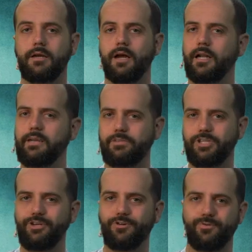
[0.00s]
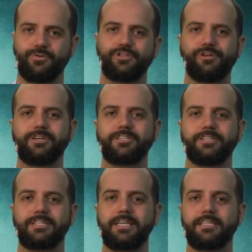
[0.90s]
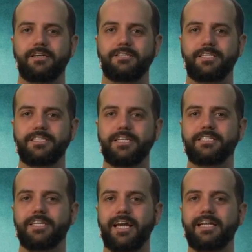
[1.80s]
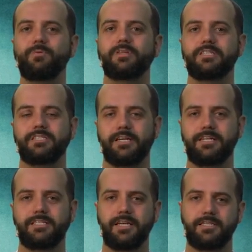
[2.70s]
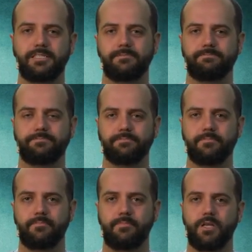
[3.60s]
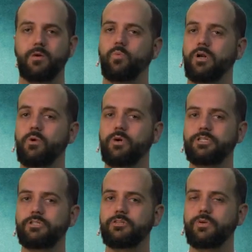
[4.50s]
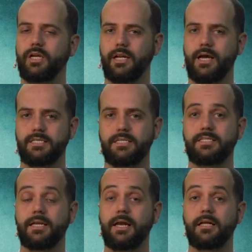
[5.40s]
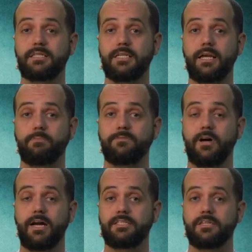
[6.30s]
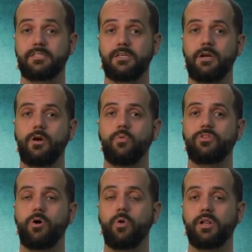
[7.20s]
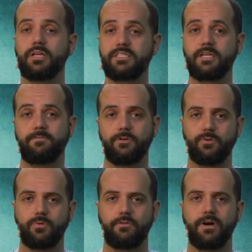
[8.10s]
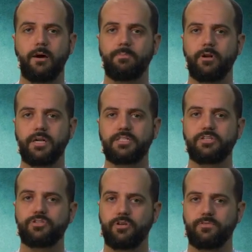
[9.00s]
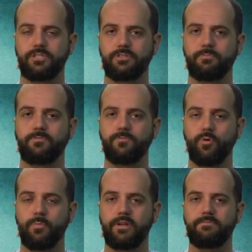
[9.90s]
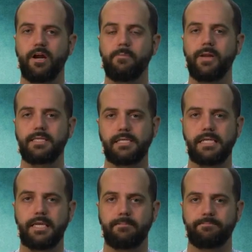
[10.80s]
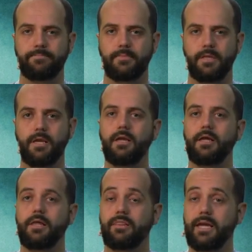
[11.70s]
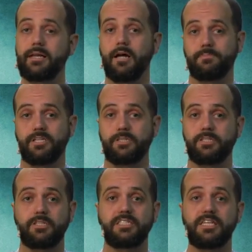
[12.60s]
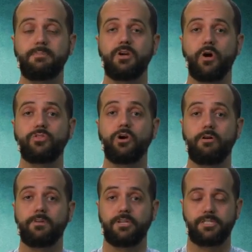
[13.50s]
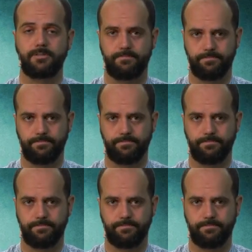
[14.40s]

I'll leave it to you to look into the details and see exactly what the study says. What I want you to realize is that LCA provides us with a holistic view of how products and services perform environmentally. That helps us to see beyond the obvious.